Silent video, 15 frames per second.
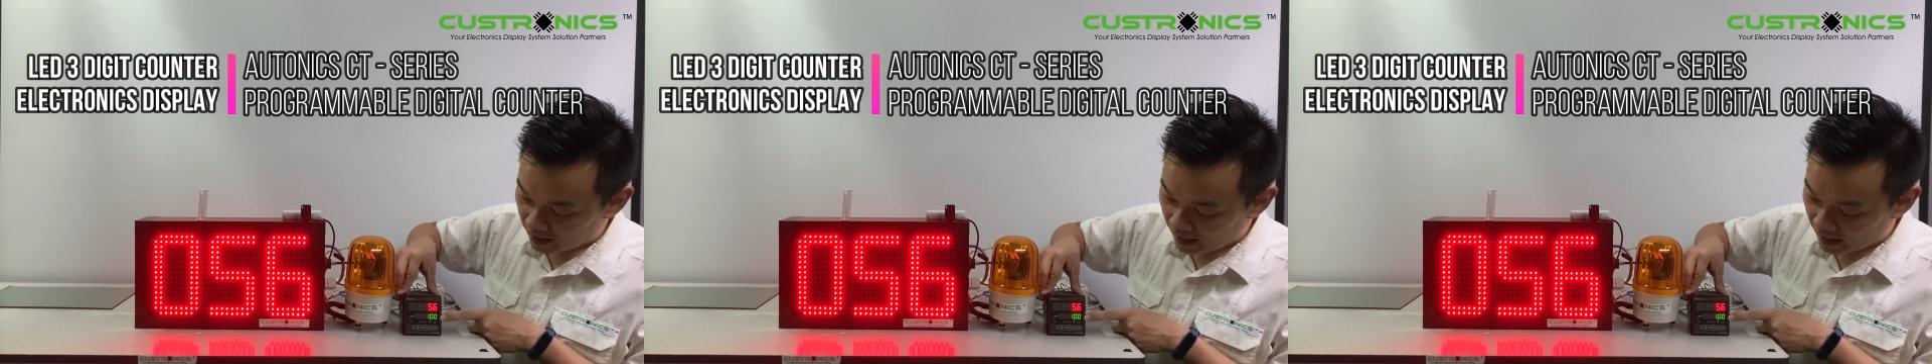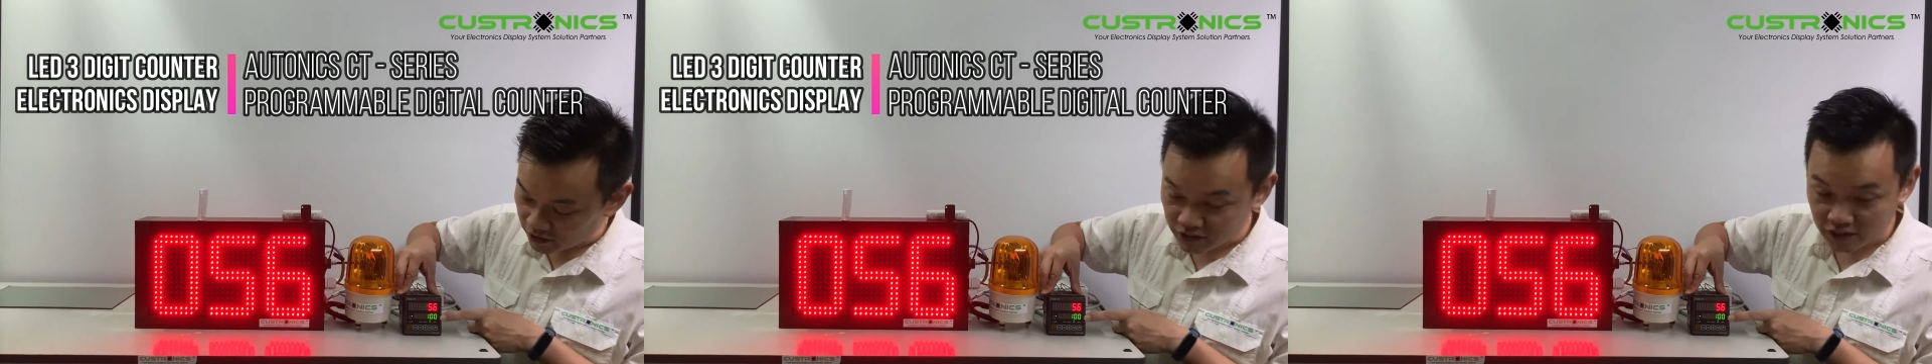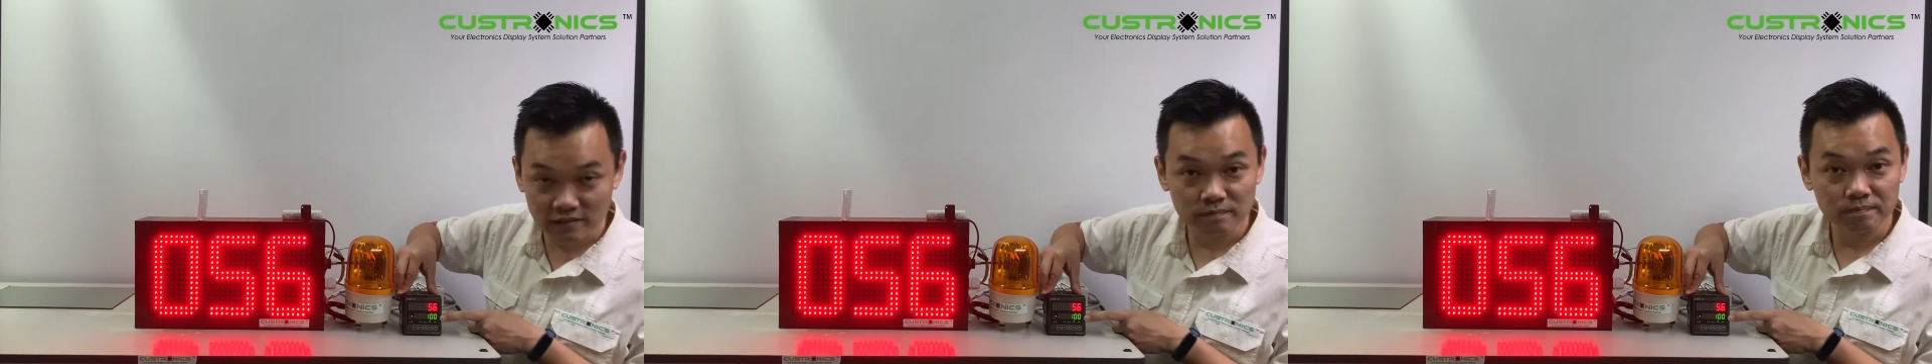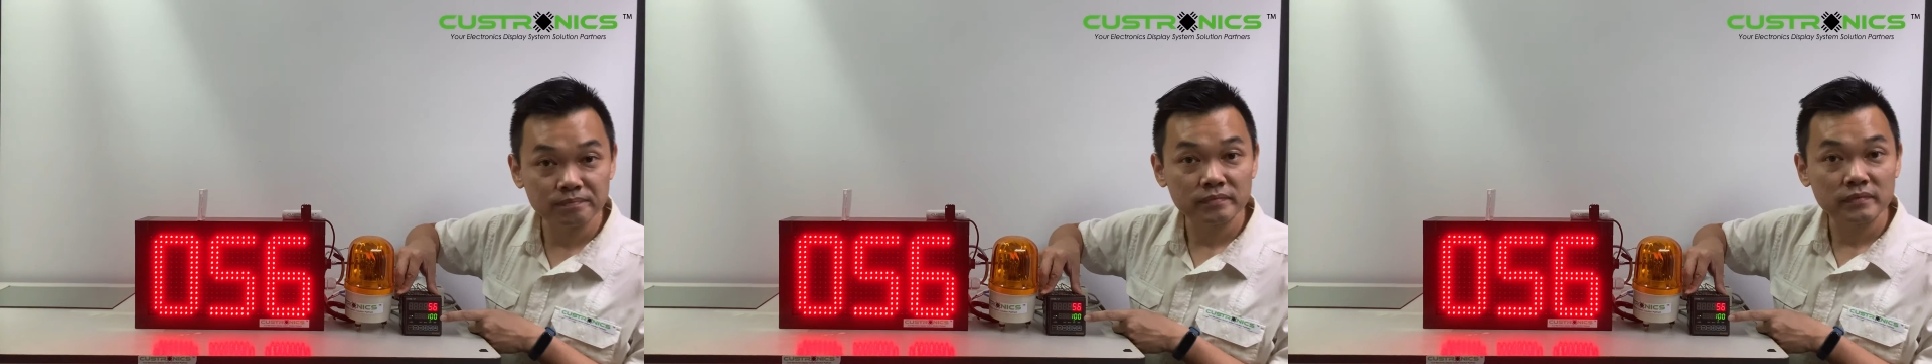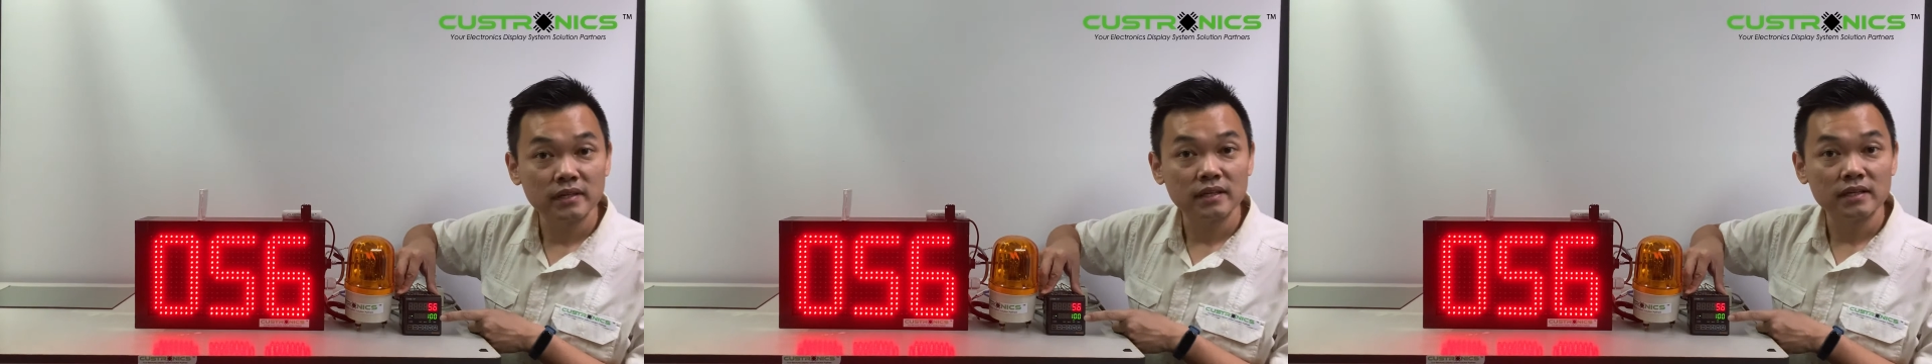100.
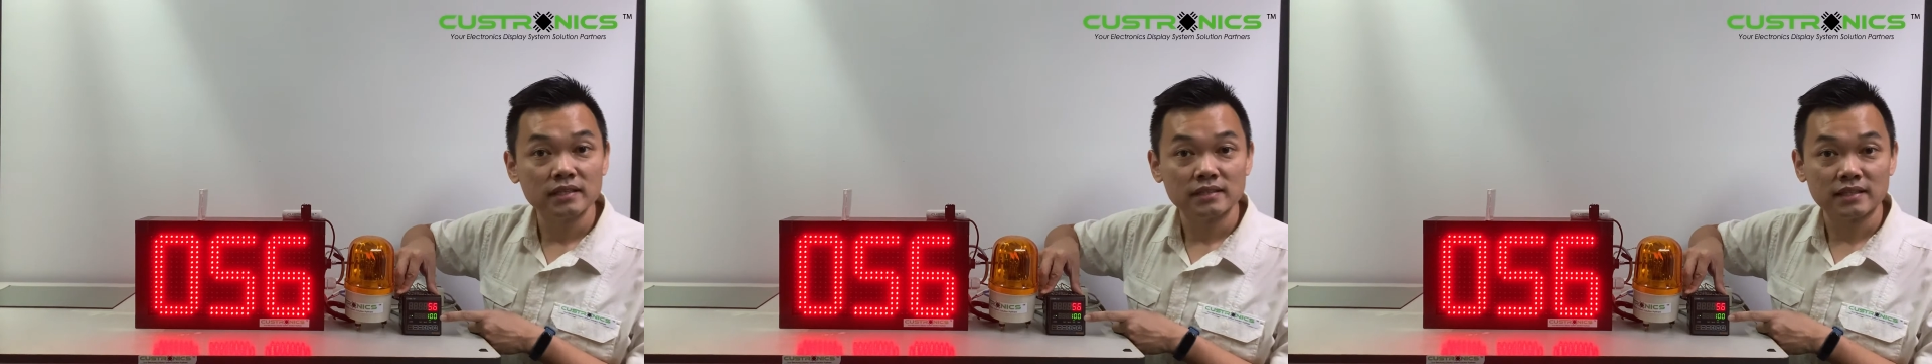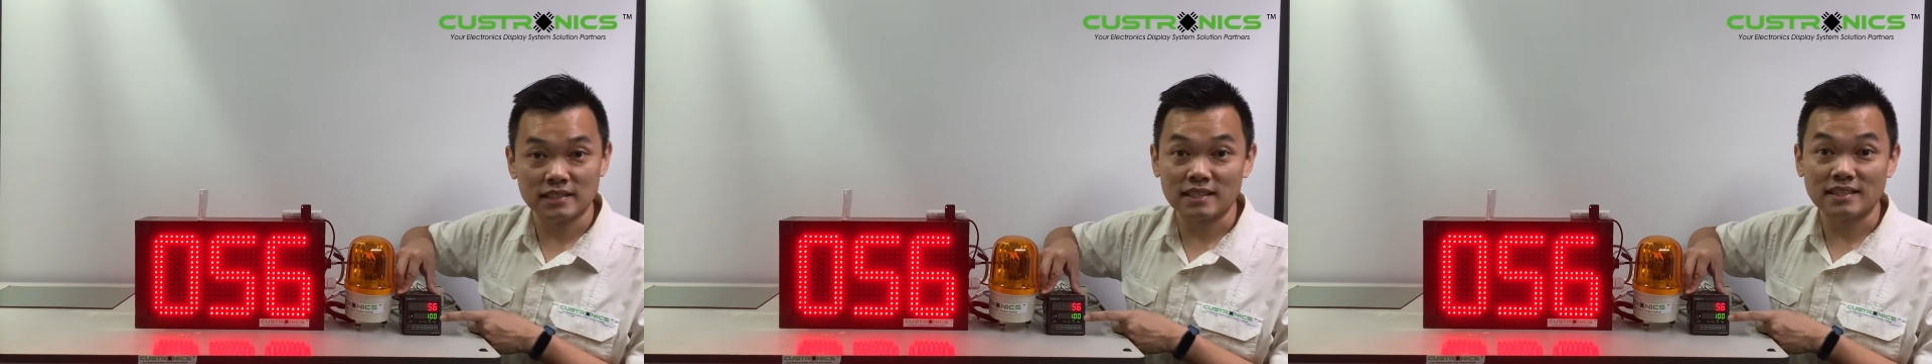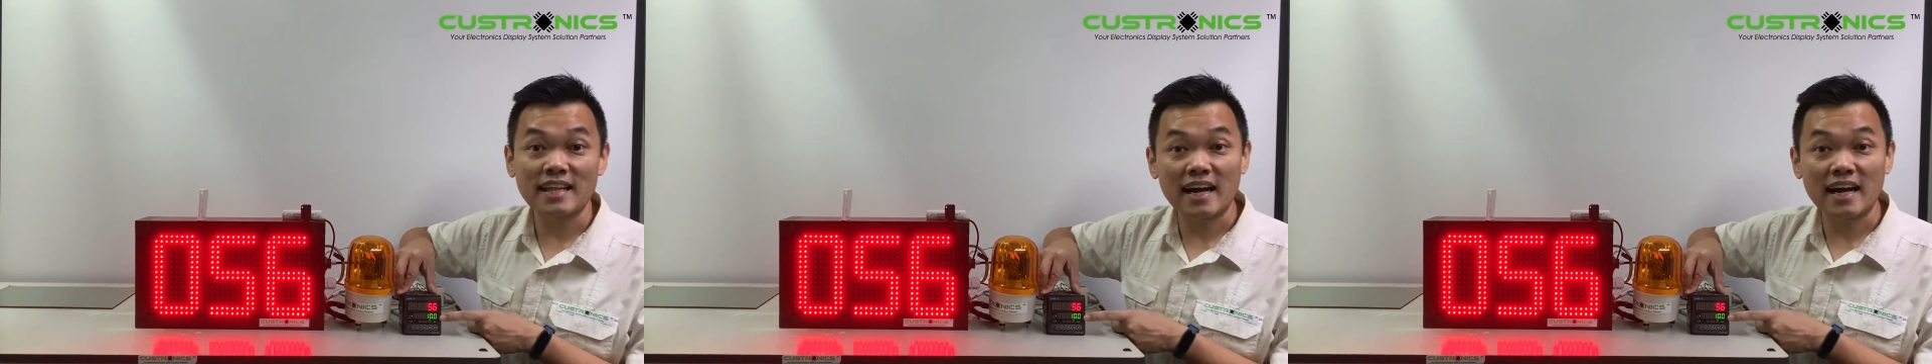There's a